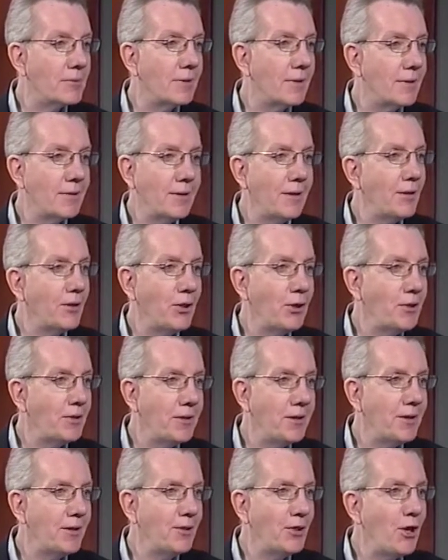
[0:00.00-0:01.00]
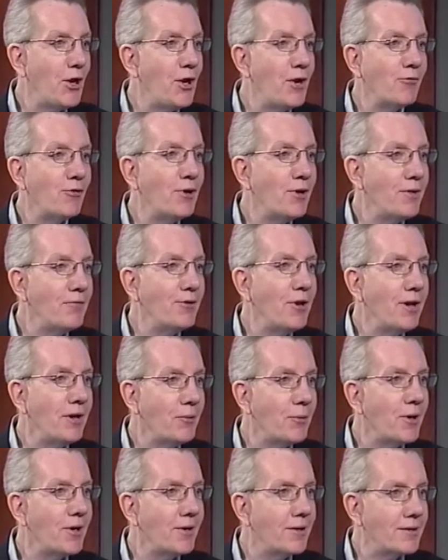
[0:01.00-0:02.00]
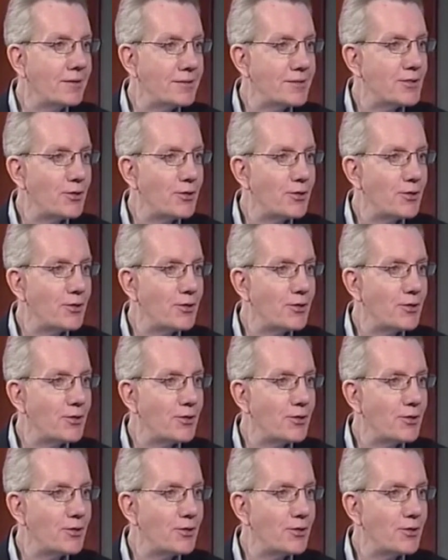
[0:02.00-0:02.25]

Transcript: that they never lived anywhere else.